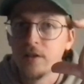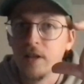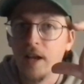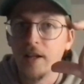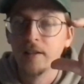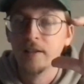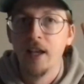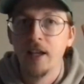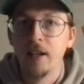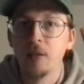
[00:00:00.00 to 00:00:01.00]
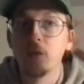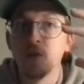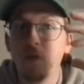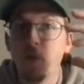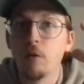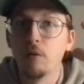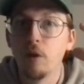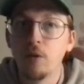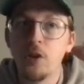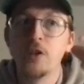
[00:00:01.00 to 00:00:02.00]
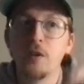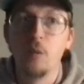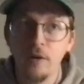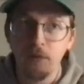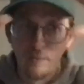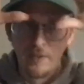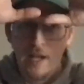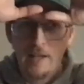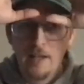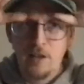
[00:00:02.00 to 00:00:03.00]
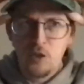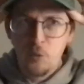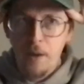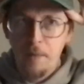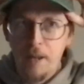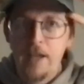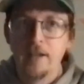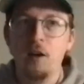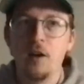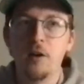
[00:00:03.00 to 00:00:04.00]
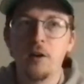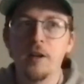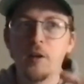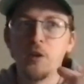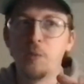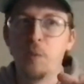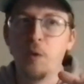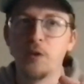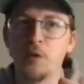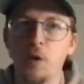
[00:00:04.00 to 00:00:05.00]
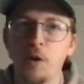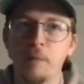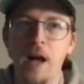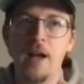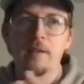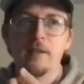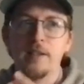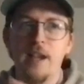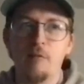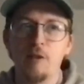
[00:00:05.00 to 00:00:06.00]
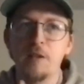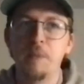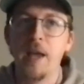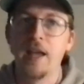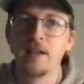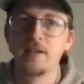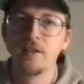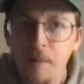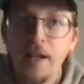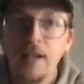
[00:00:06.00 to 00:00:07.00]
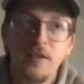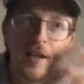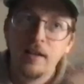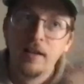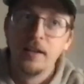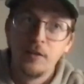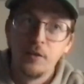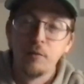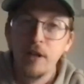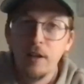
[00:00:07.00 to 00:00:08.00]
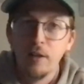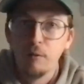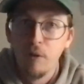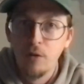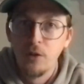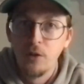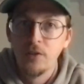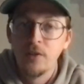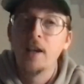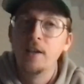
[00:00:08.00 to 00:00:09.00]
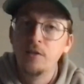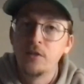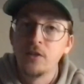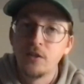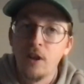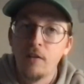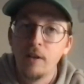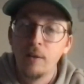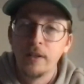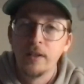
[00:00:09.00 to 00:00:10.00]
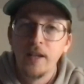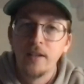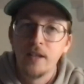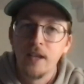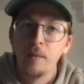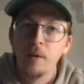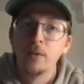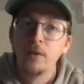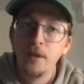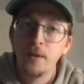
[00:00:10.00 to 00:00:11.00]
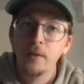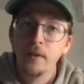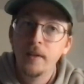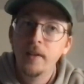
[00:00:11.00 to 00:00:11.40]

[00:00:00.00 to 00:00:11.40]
style, and it was 4 roaches, and one of them's got like a sweatband on and a sports water bottle, and he's got wristbands, and he's telling 3 other roaches, I used to scurry when the lights came on too.